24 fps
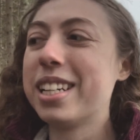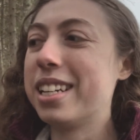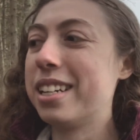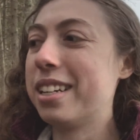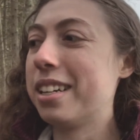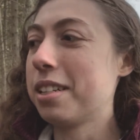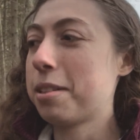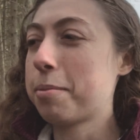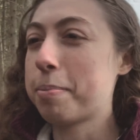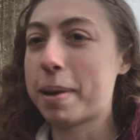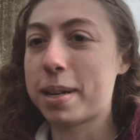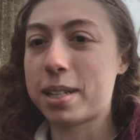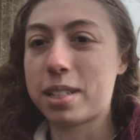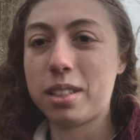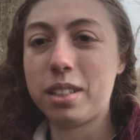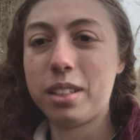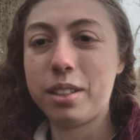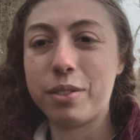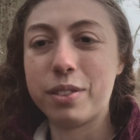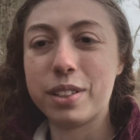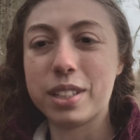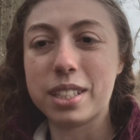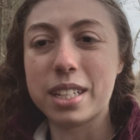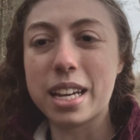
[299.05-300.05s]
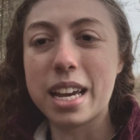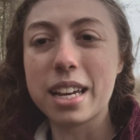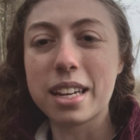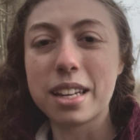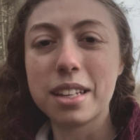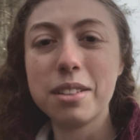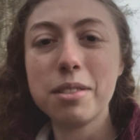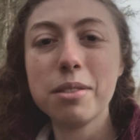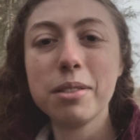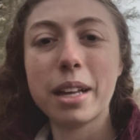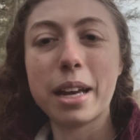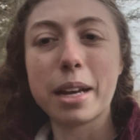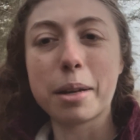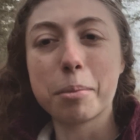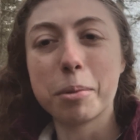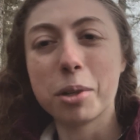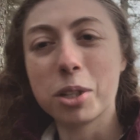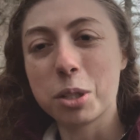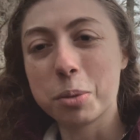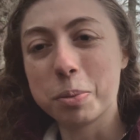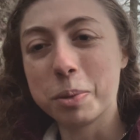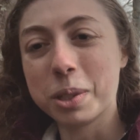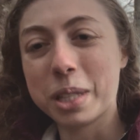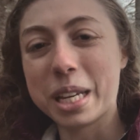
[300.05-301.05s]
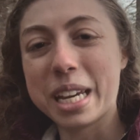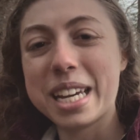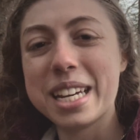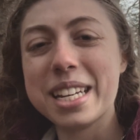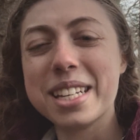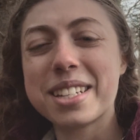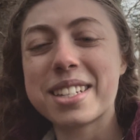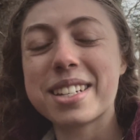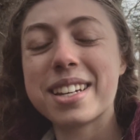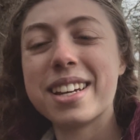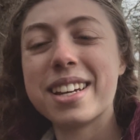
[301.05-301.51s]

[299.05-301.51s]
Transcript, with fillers: and especially if it's taken you like multiple days,